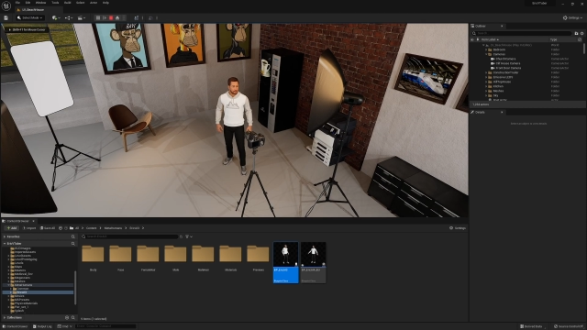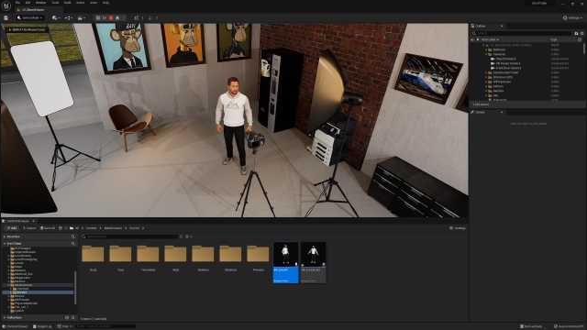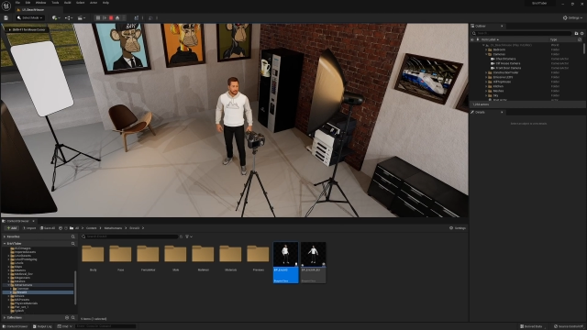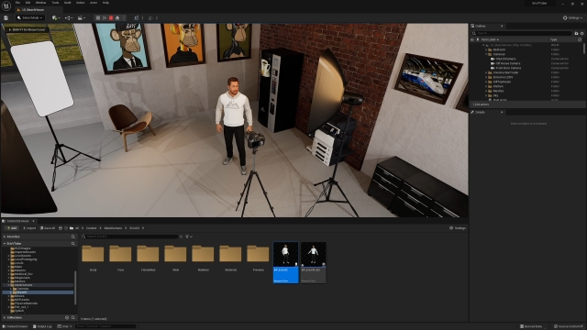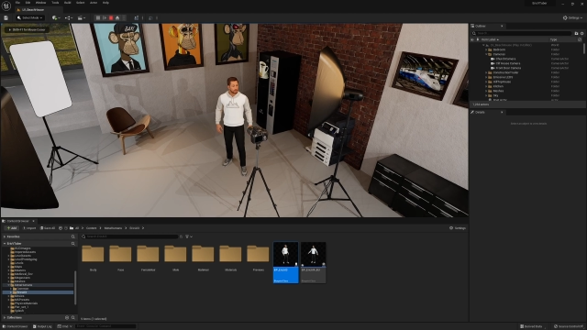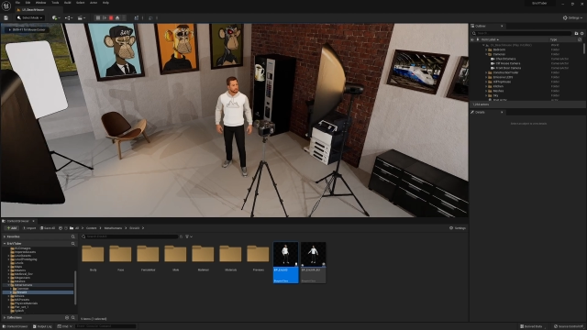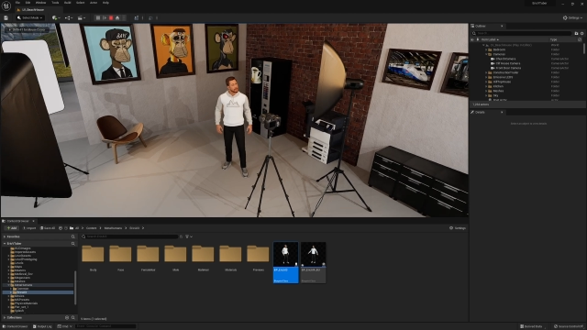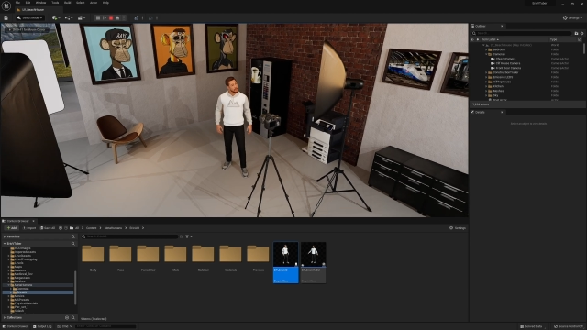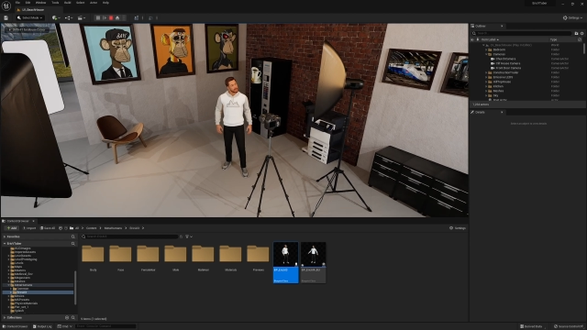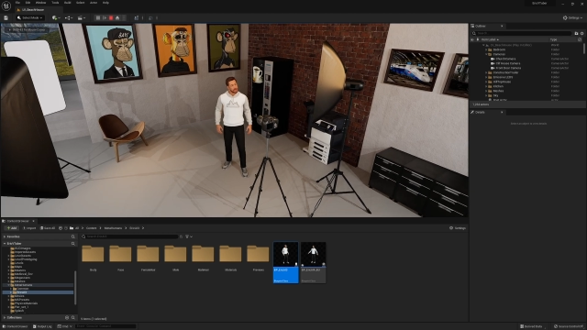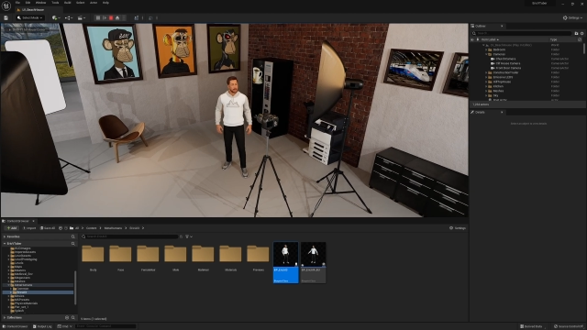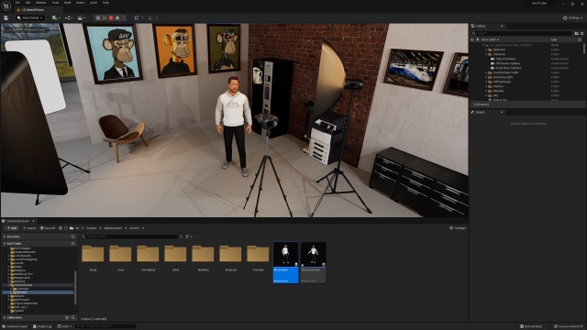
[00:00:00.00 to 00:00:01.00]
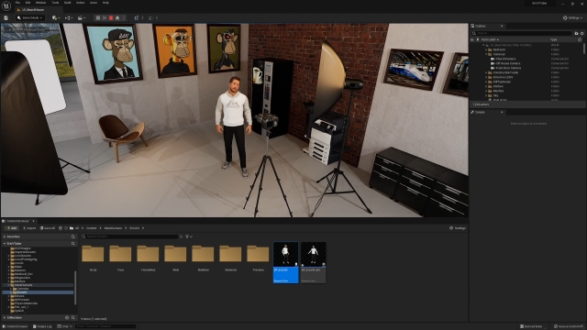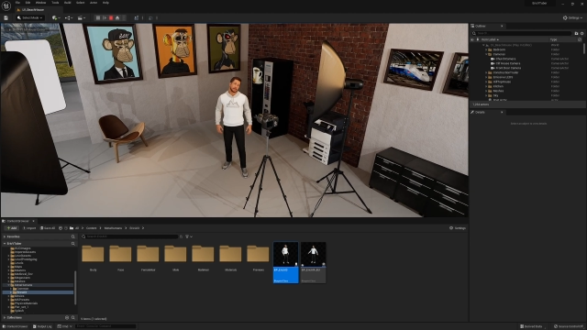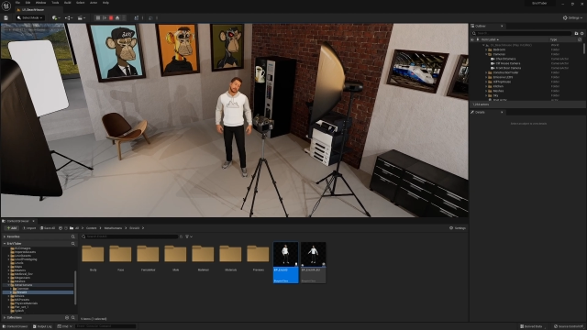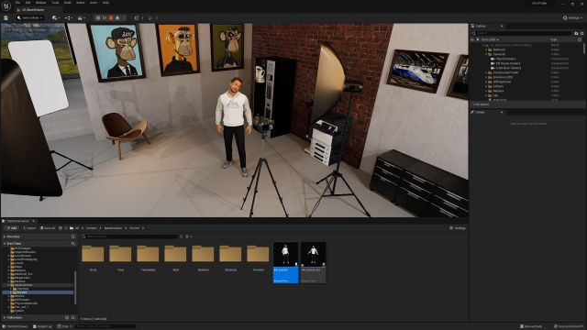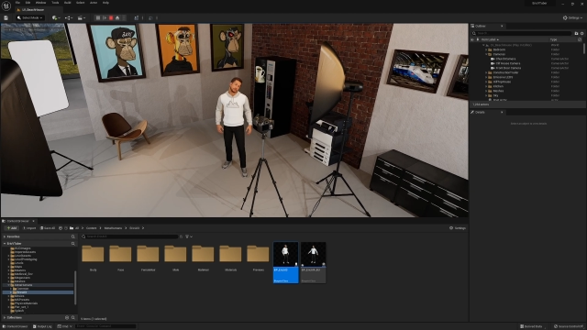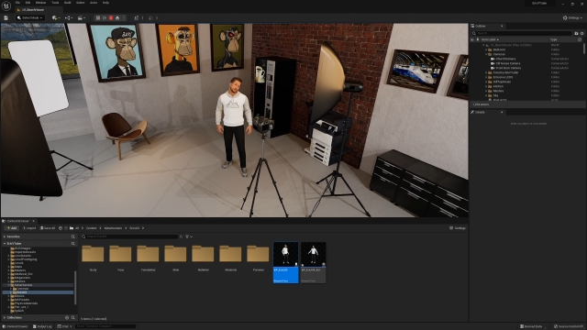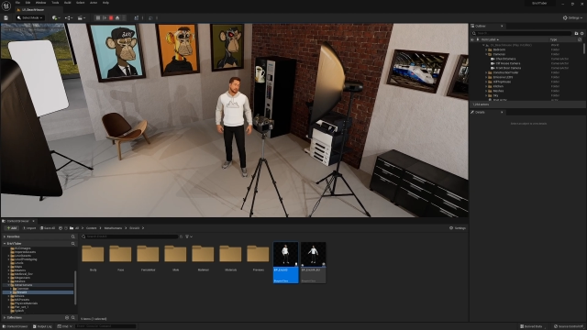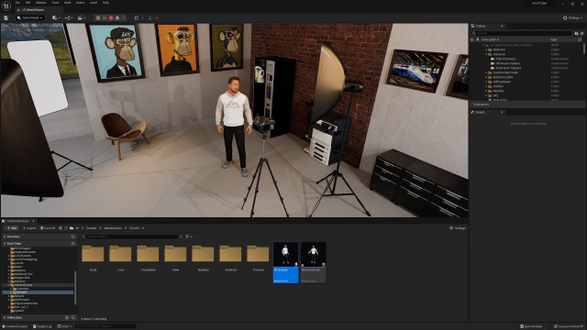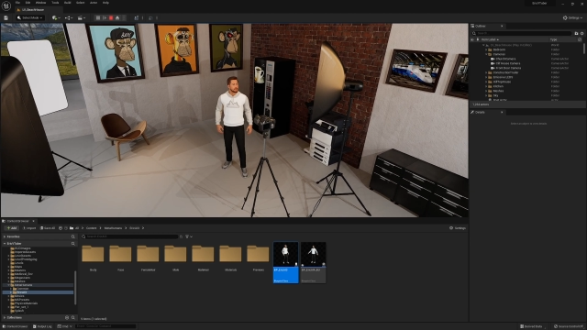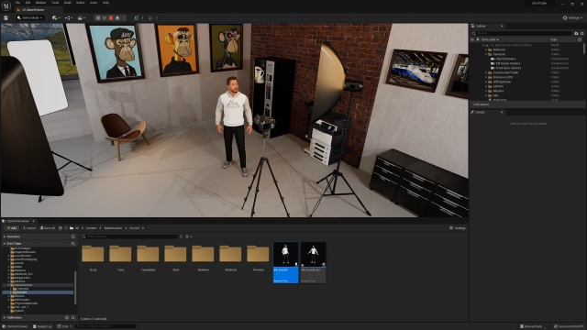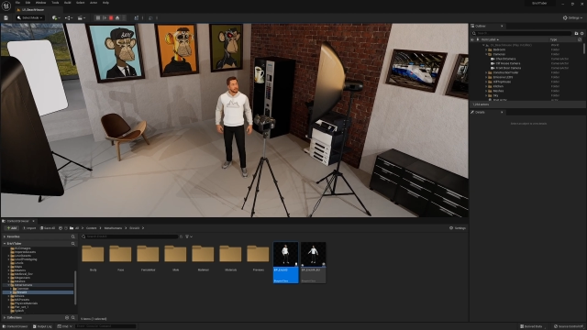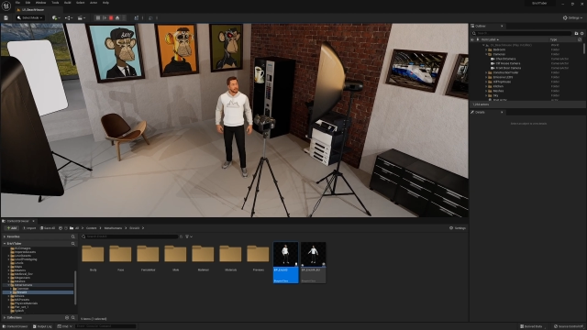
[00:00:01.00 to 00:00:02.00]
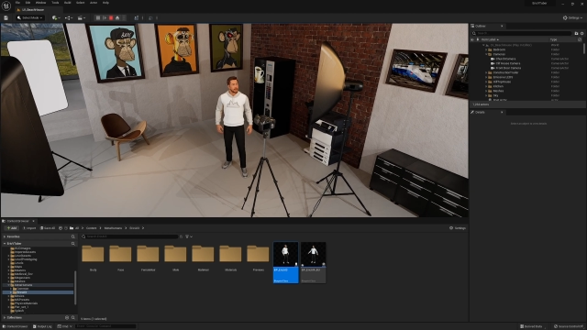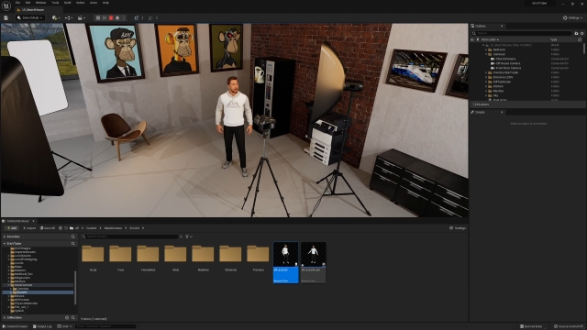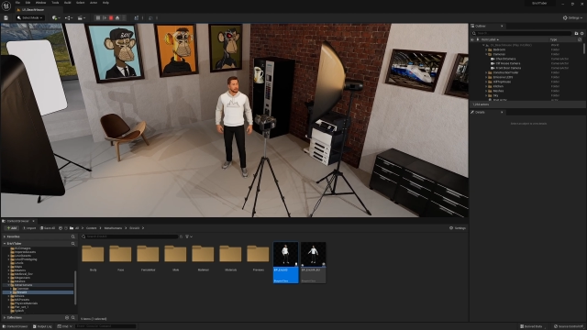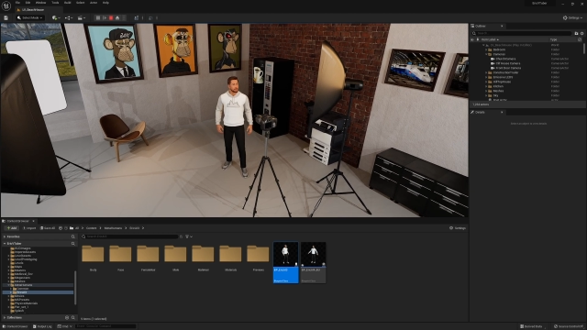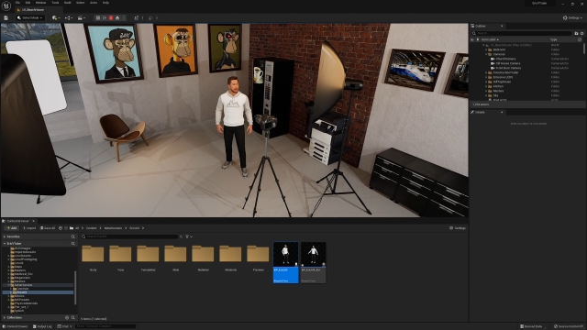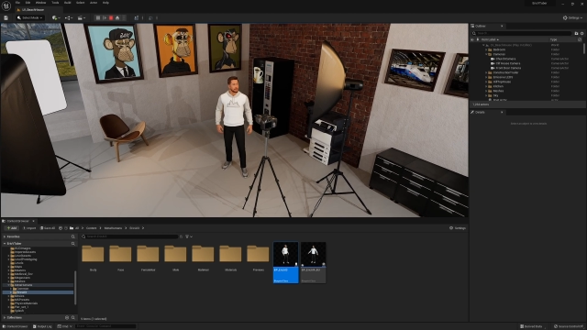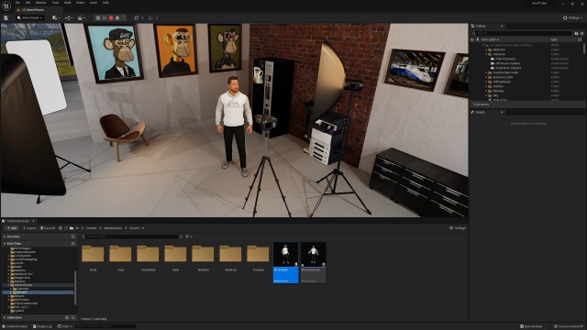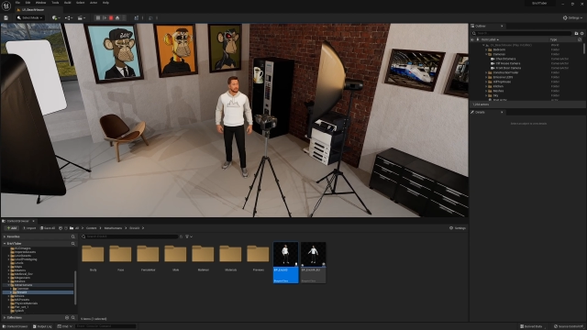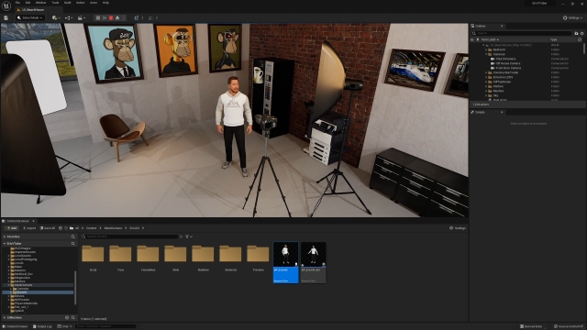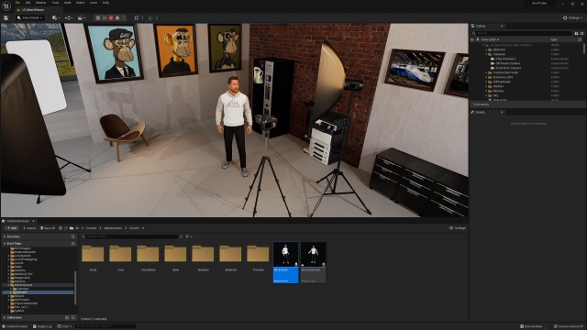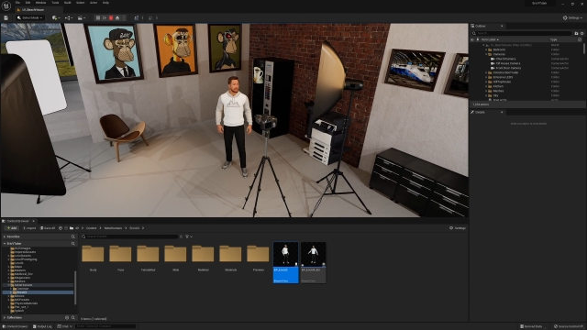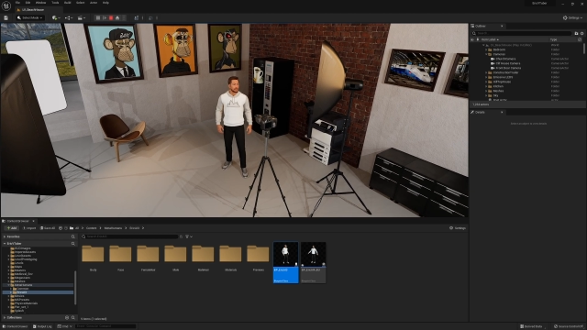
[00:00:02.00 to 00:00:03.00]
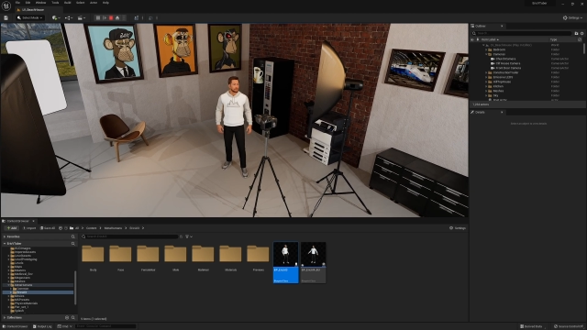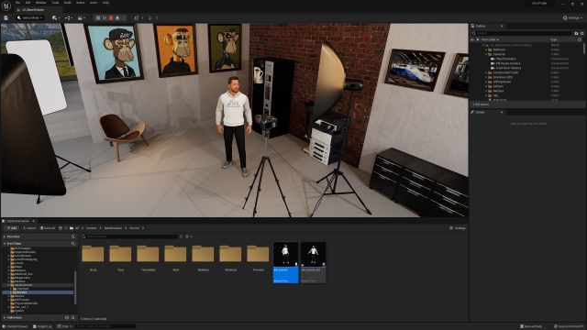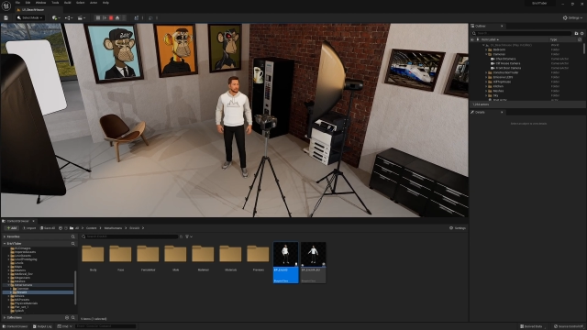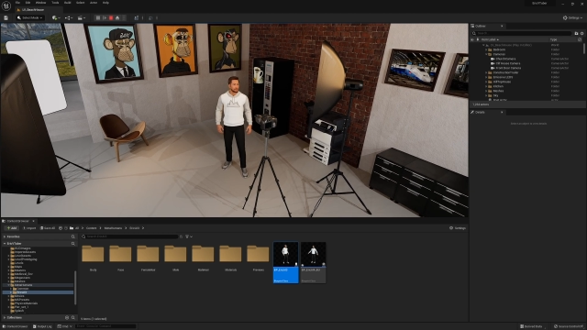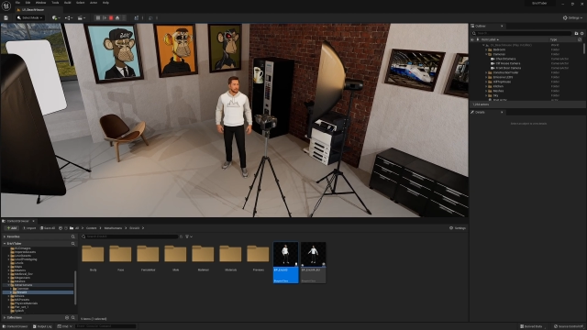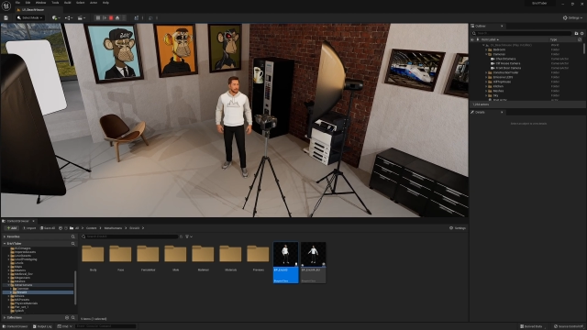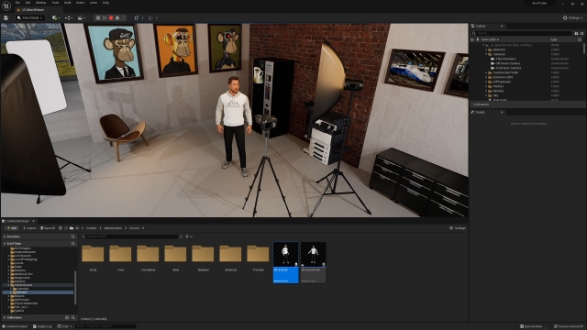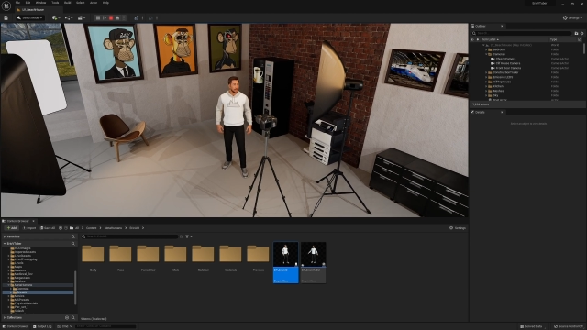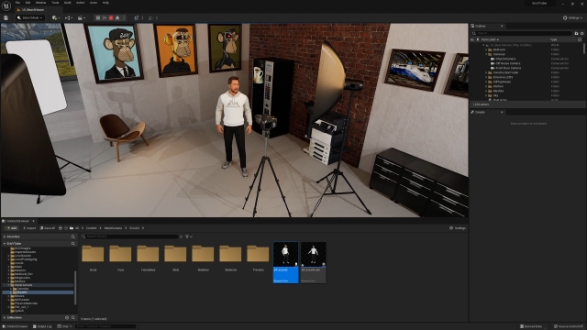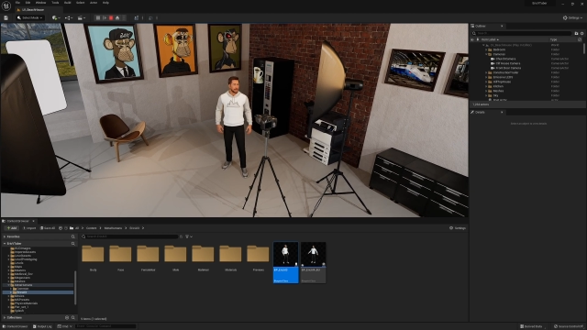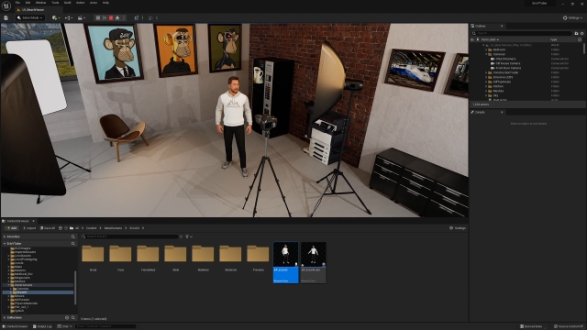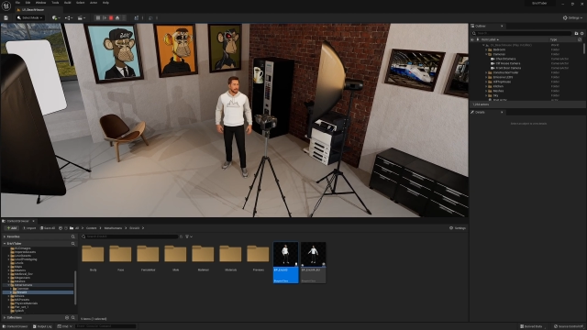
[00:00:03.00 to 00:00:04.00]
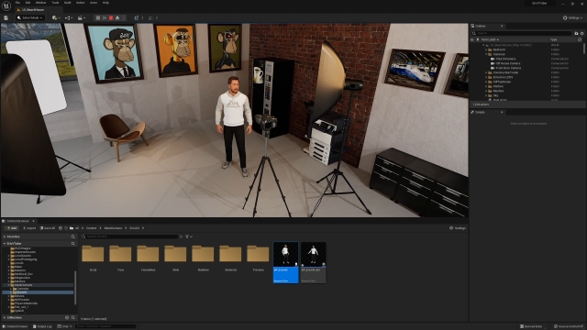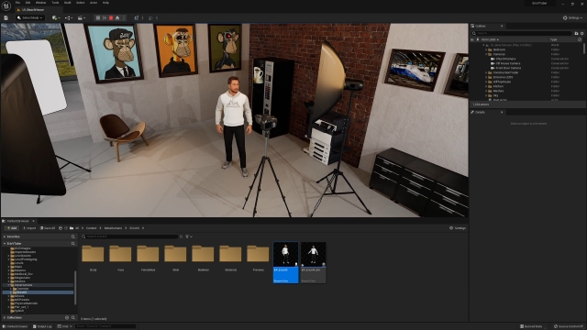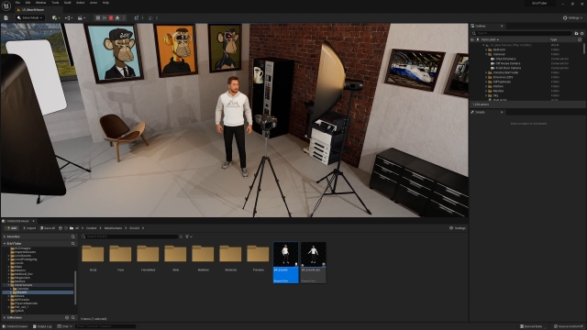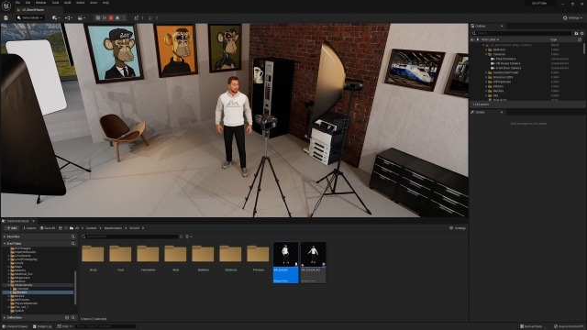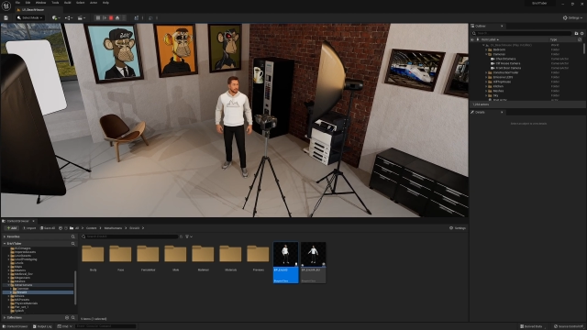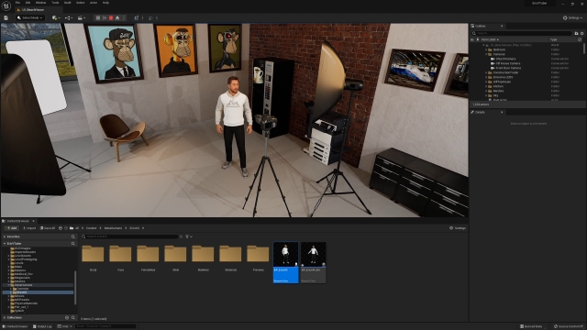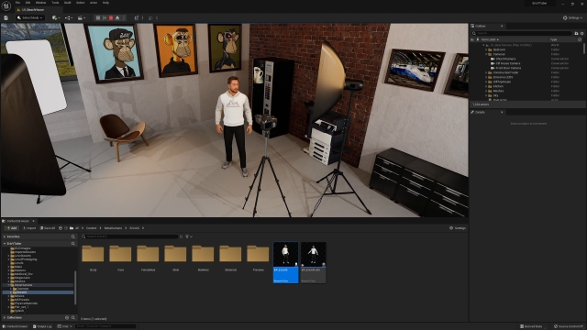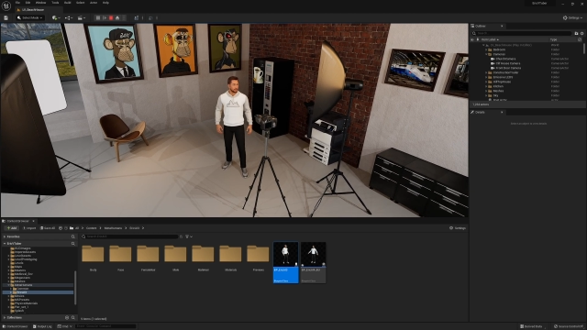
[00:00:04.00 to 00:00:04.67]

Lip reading: No face is visible, so there are no lips to read.